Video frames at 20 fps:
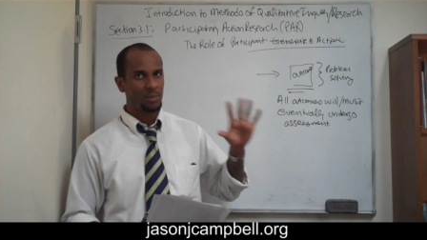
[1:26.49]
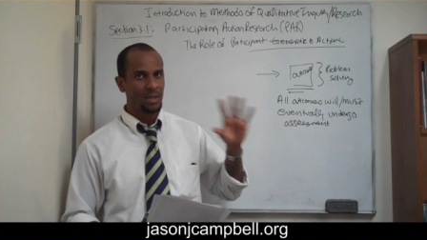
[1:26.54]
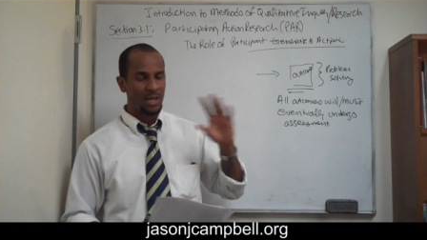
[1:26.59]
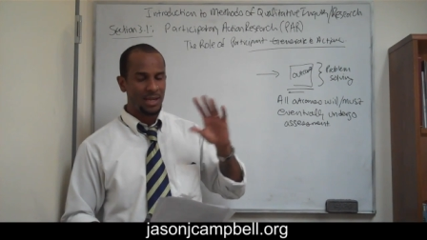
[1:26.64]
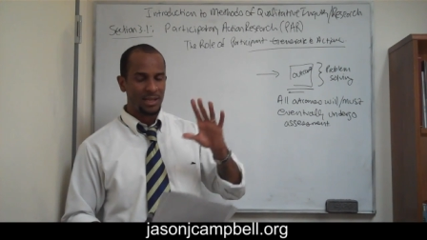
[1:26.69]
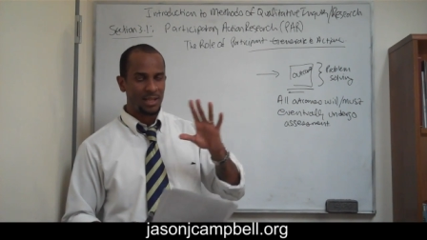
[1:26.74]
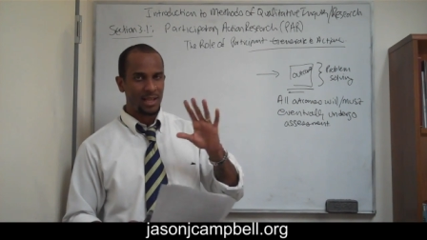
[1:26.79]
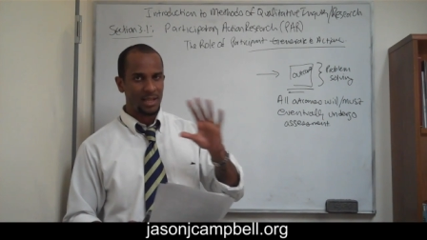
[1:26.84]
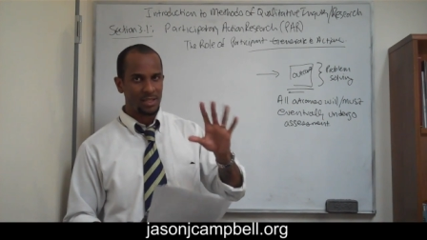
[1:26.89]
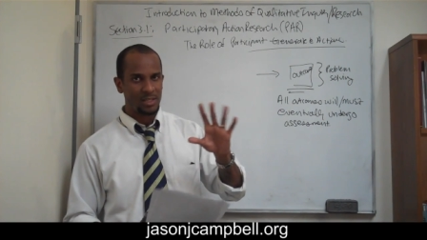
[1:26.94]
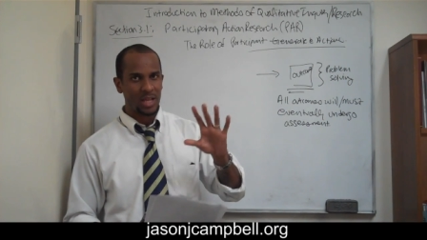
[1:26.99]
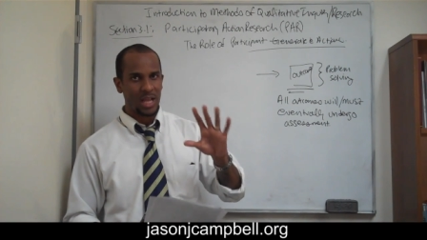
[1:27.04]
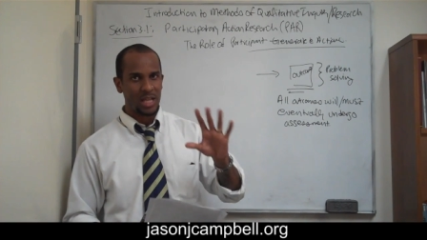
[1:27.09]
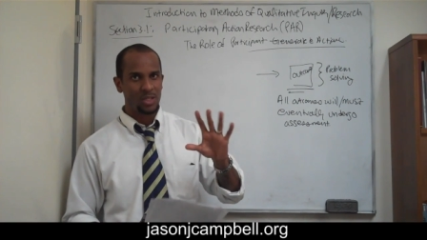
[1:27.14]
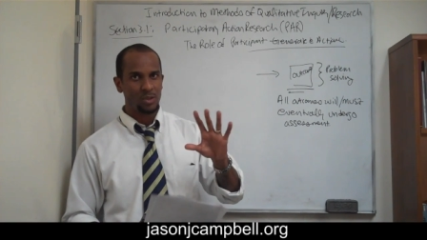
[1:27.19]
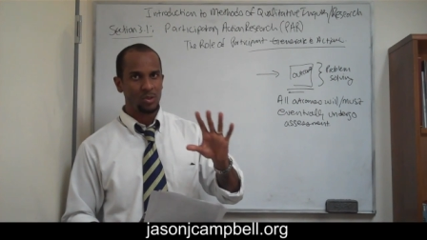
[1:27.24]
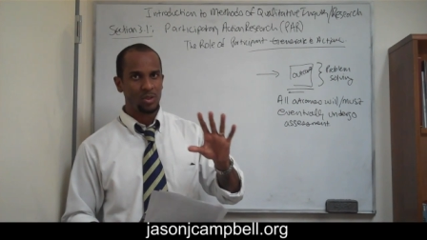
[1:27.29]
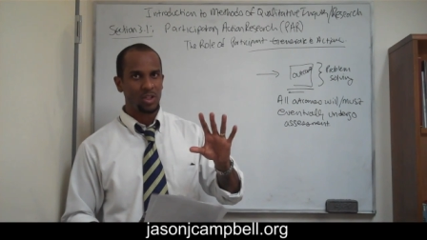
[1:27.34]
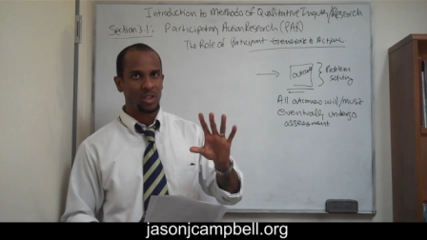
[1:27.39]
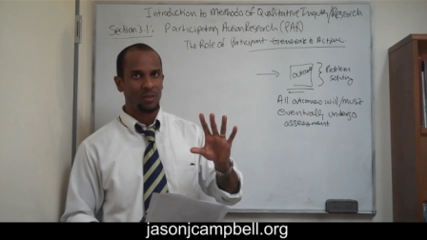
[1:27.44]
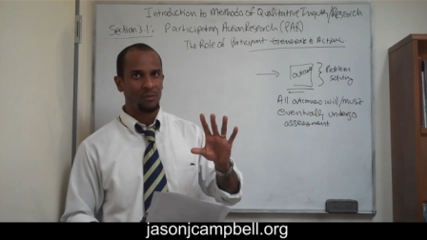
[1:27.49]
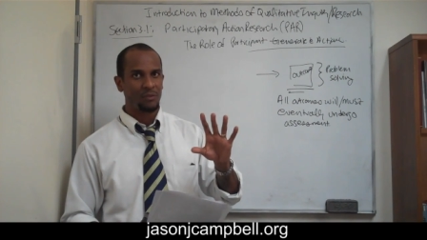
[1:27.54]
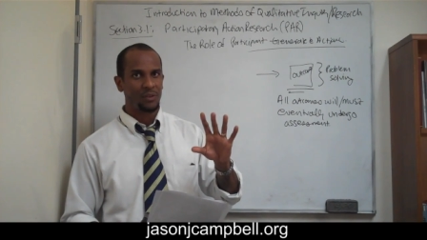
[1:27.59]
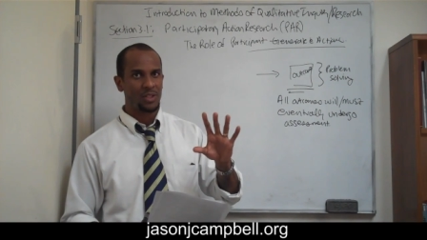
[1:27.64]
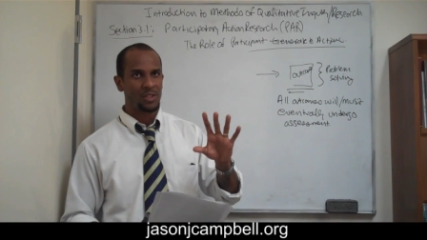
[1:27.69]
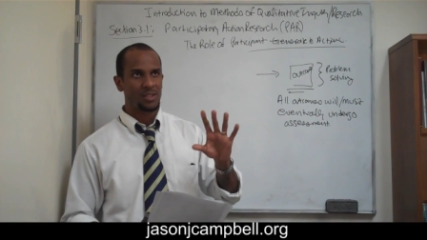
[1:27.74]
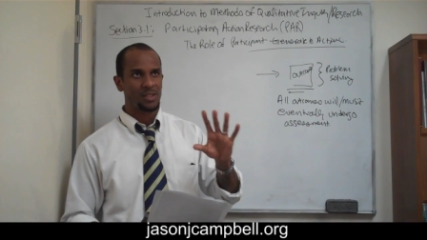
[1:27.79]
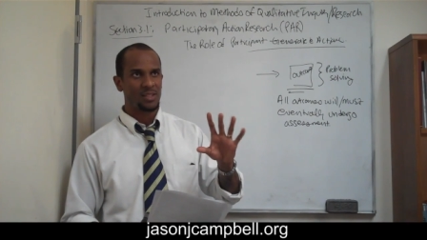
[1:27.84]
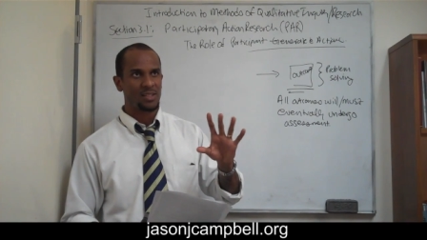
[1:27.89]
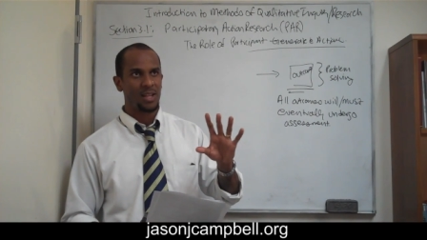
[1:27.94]
but I, I, I do need to
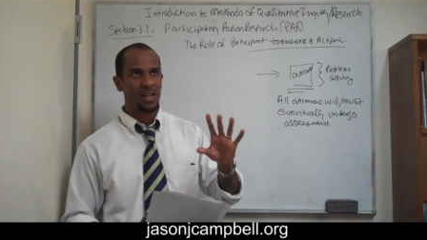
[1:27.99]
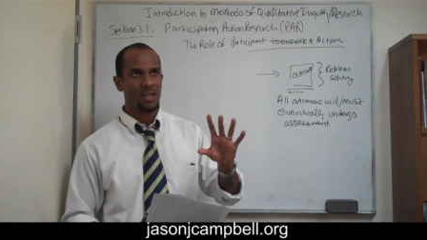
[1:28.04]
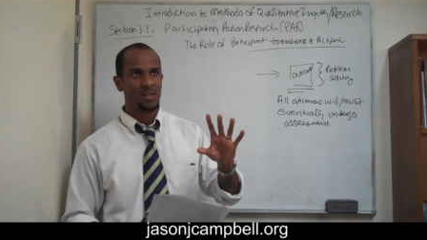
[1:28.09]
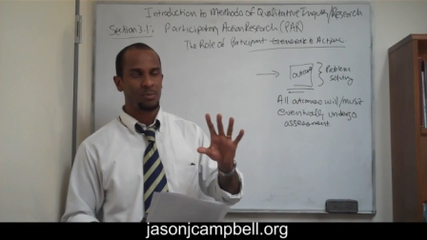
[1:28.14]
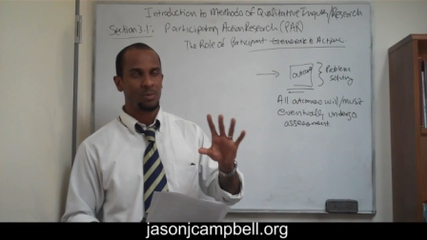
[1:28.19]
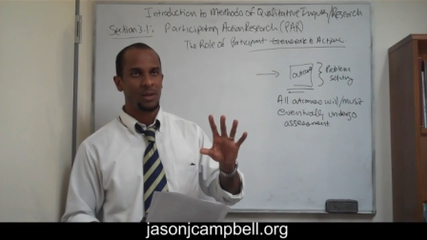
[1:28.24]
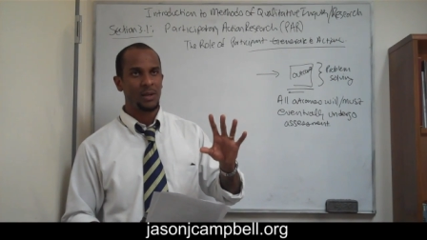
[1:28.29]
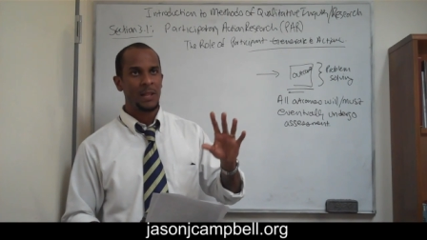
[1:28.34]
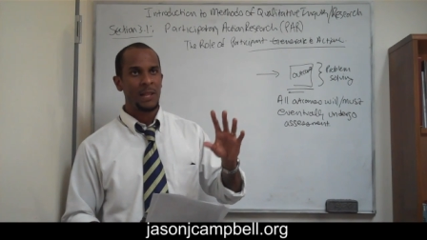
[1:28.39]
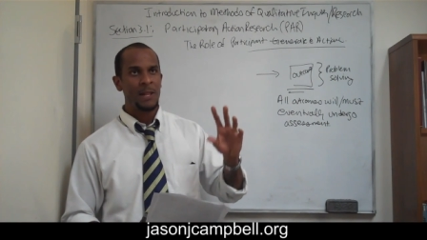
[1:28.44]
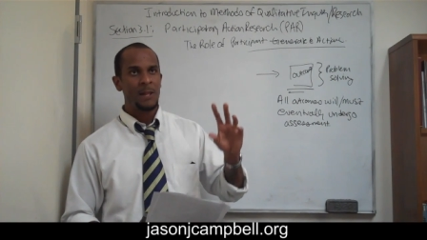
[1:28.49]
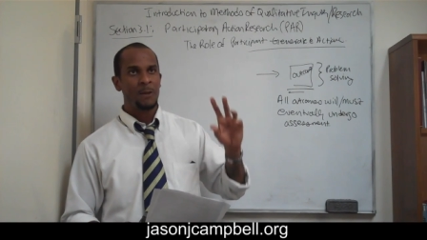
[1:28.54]
finish the sentence, but